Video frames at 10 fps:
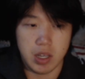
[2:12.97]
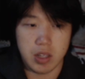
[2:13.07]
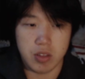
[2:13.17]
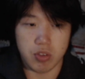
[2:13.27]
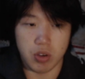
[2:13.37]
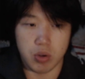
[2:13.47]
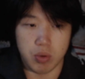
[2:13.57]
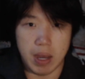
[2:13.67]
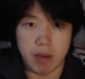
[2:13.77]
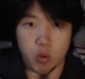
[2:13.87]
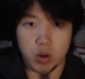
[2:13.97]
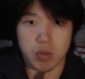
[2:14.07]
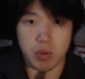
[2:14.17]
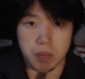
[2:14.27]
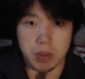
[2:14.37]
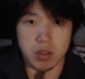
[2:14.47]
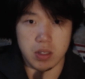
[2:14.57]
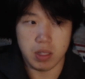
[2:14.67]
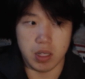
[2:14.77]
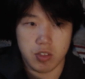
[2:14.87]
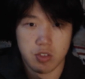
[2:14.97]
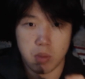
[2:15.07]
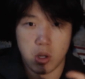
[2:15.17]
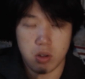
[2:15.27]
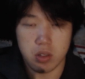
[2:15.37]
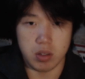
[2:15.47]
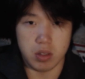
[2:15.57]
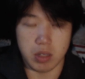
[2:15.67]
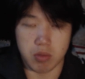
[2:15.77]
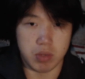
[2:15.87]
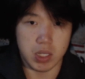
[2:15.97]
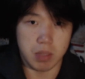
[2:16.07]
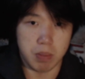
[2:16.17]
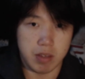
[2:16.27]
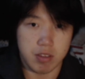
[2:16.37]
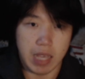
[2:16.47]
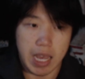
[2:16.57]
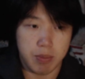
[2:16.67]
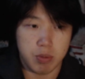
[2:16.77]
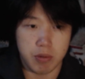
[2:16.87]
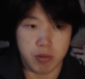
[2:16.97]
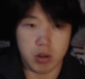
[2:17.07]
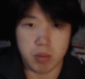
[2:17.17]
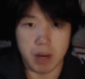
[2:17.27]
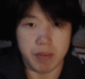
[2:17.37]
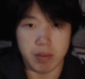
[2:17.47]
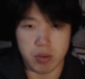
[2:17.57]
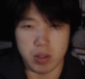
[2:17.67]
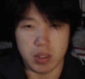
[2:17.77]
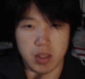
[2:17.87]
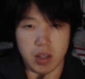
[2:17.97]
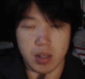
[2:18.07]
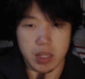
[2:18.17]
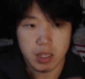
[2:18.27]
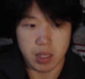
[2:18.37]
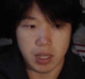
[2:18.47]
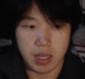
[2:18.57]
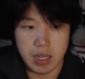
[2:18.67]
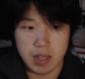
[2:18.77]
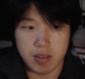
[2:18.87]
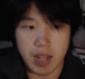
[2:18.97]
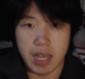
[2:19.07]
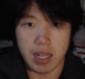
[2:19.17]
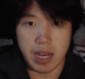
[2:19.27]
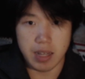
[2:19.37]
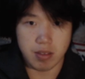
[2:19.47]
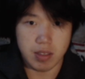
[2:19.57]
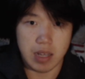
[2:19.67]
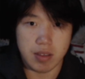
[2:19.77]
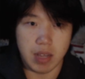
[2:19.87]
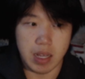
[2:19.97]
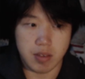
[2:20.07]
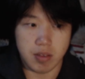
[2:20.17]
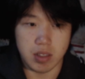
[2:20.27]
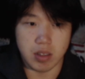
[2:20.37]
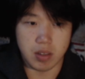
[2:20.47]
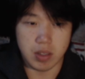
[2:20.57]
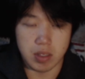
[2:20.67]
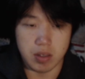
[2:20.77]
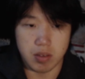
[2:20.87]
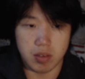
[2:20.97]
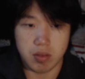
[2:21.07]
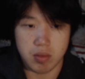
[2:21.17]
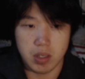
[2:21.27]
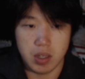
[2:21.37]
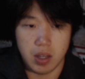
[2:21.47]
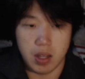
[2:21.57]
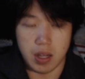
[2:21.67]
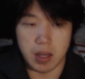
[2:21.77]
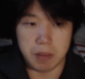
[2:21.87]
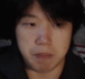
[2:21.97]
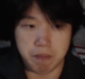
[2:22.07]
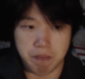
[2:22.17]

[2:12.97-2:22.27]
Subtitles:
So I've worked with building like small little like really basic apps before, but I've never really done like stylized CSS and um,